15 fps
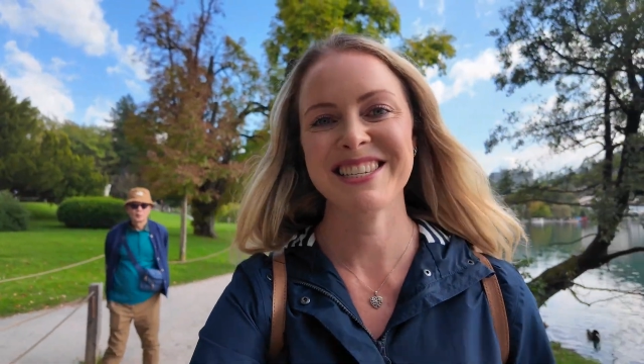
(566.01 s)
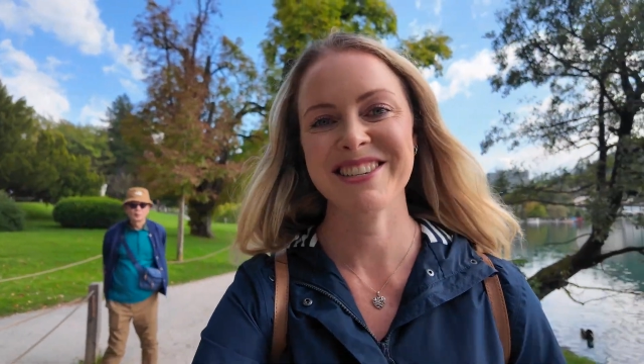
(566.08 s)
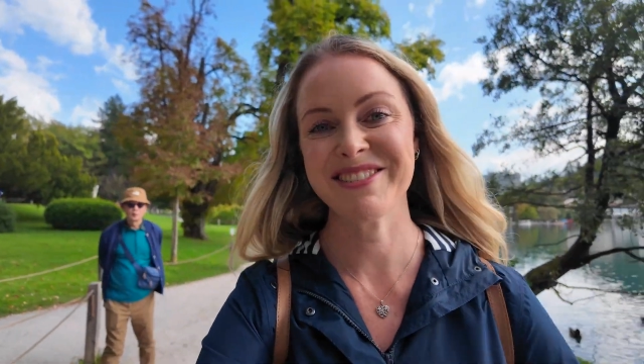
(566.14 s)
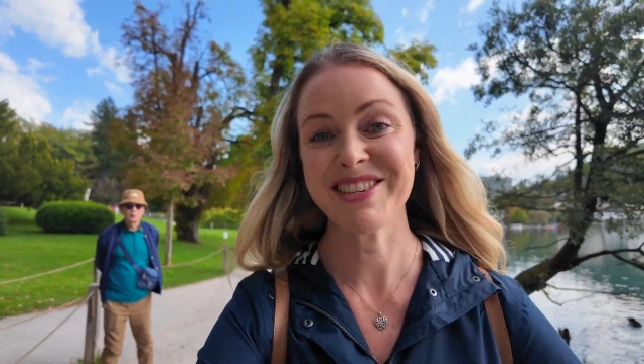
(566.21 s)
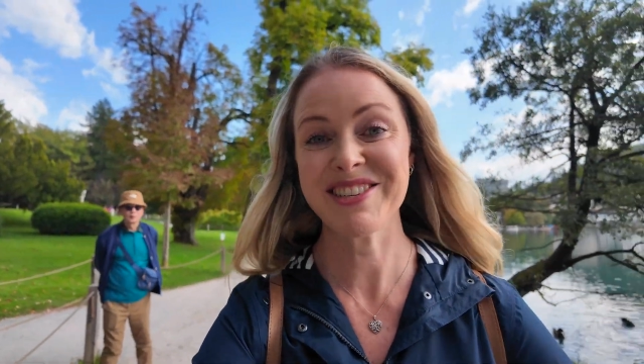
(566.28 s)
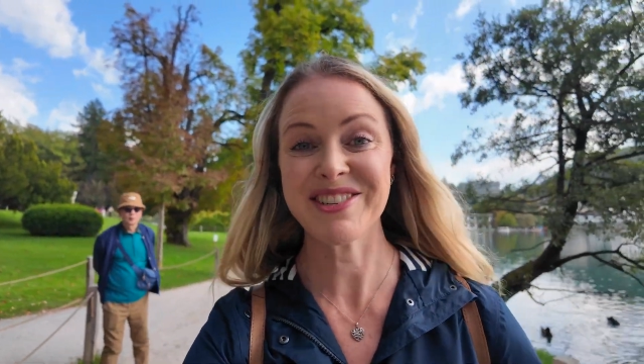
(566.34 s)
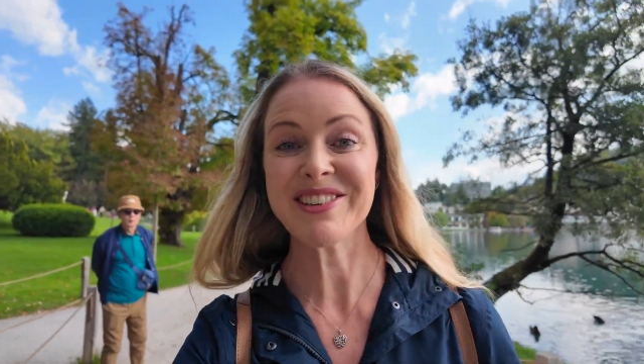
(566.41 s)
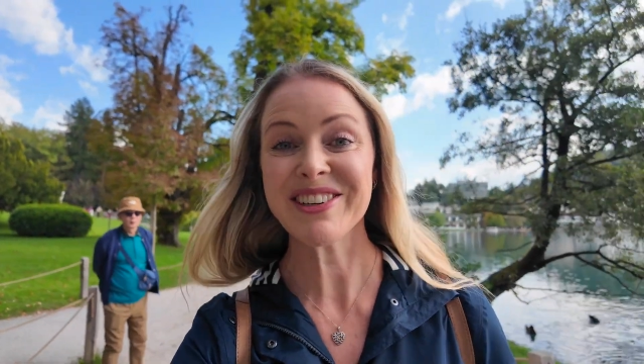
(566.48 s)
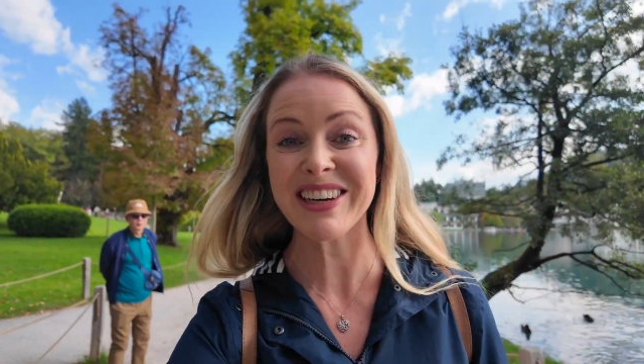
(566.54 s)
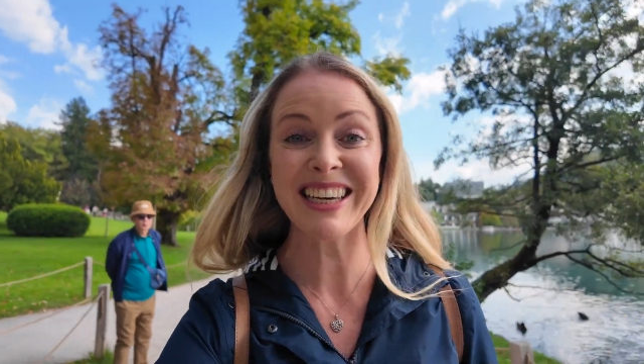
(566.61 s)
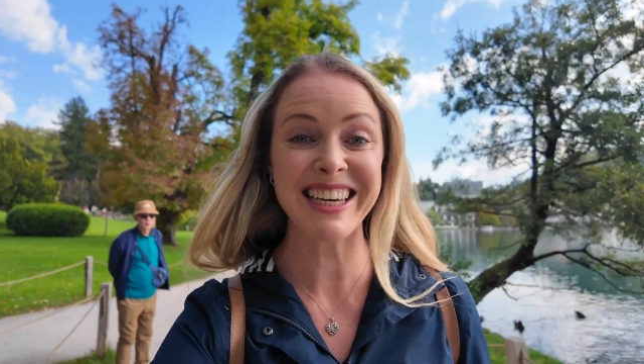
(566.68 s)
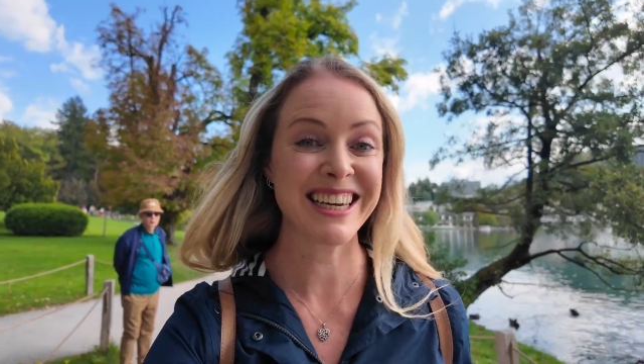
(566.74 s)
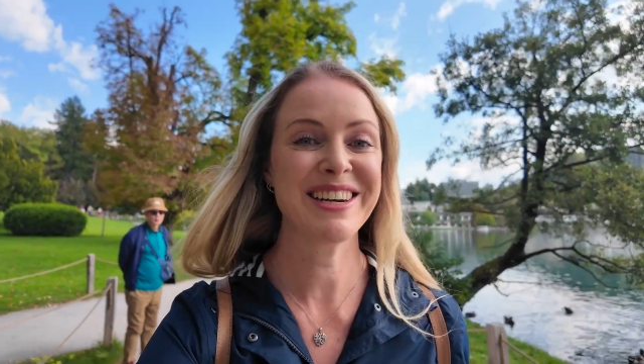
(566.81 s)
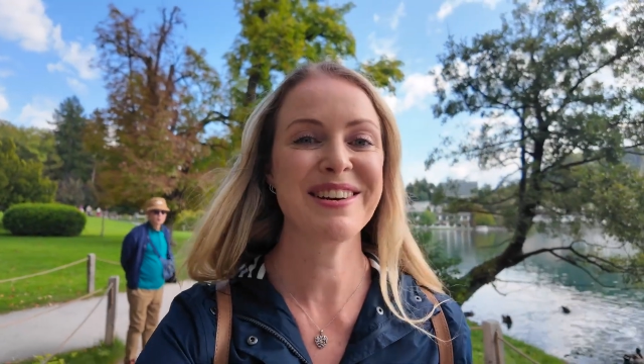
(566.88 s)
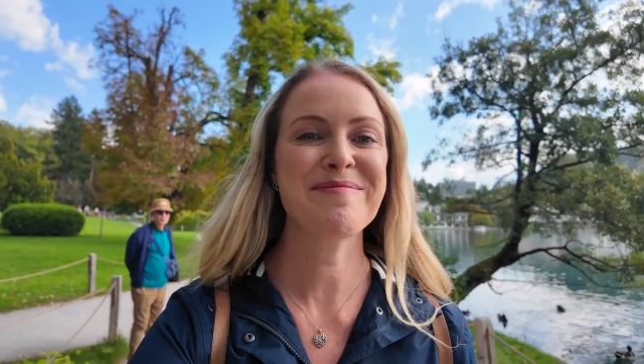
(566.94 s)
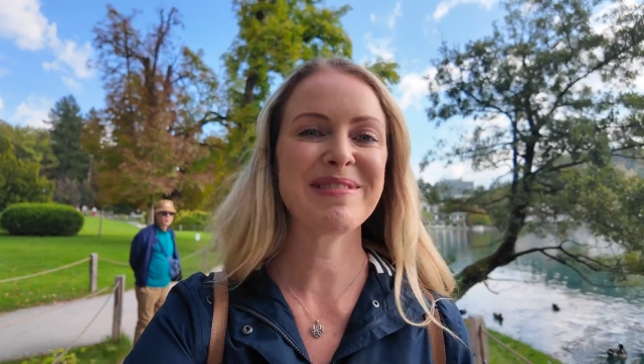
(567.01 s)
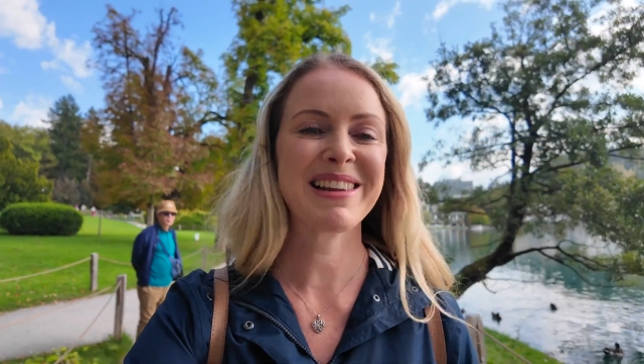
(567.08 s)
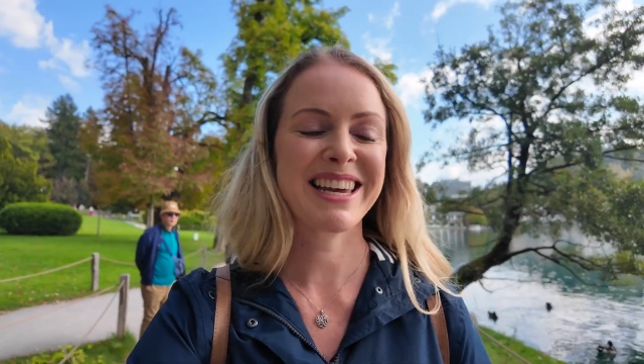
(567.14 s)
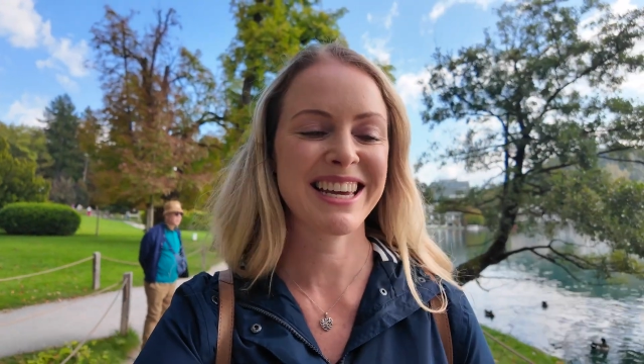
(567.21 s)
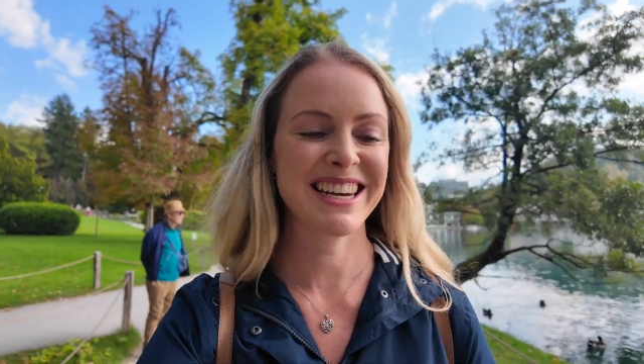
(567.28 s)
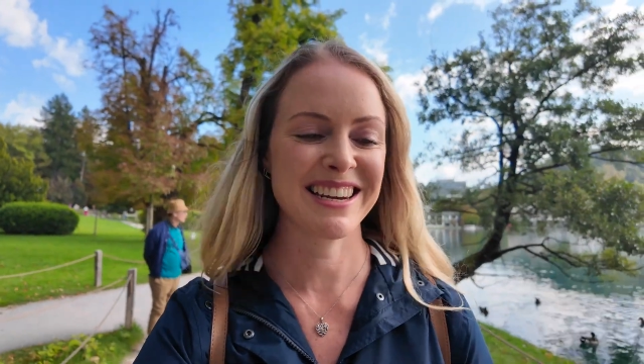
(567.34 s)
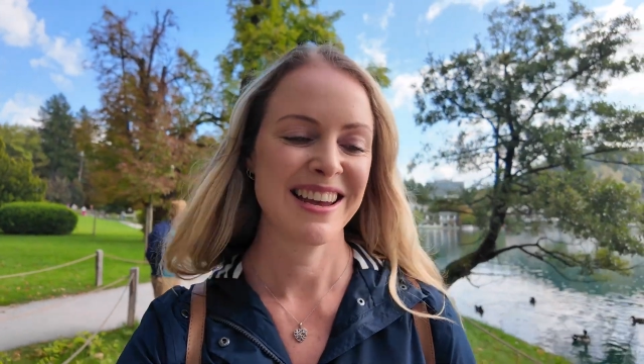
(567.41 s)
to enjoy in
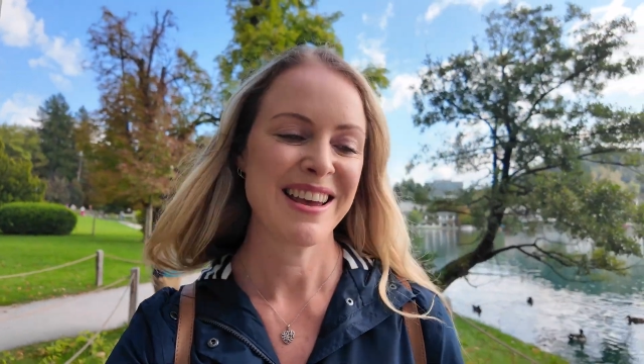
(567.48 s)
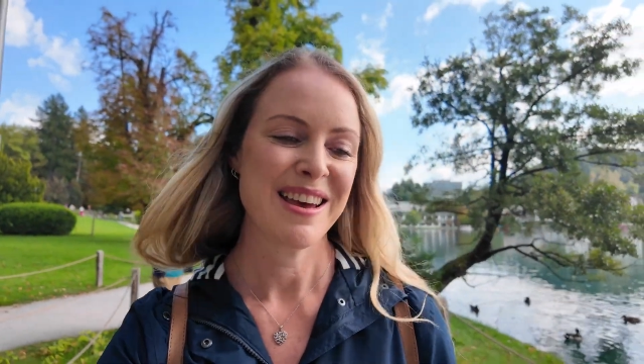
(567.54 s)
Bled,